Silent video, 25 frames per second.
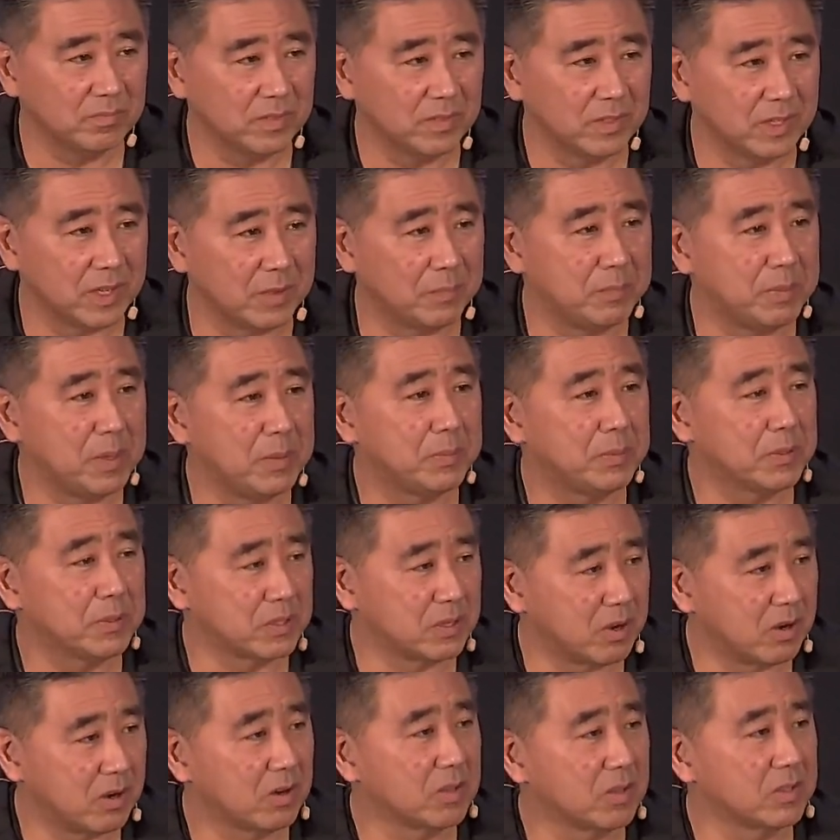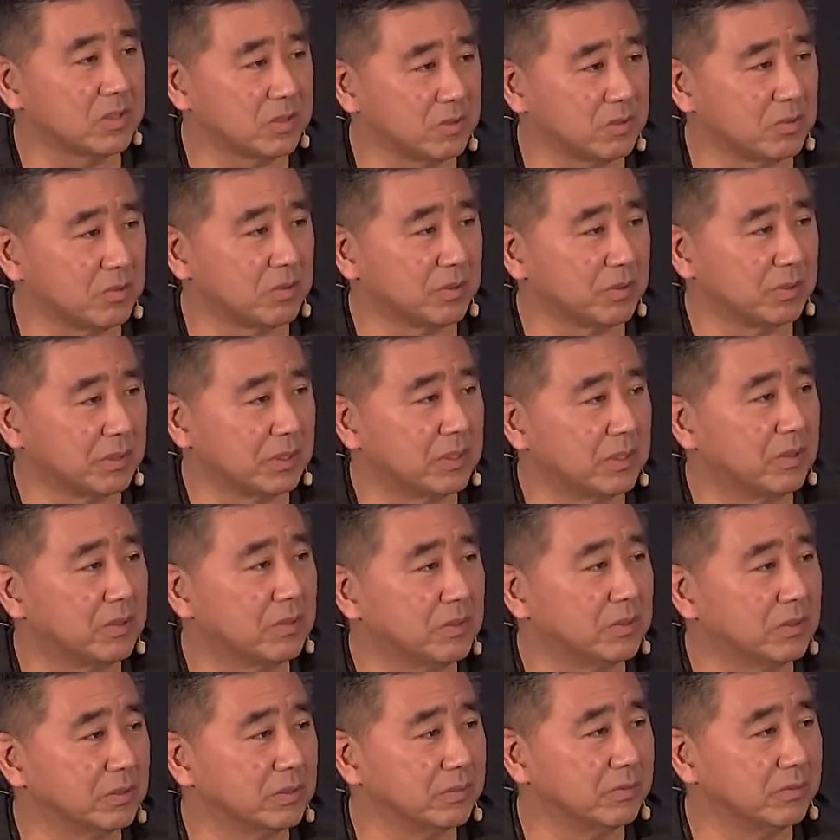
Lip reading: that people's hearts are growing cold.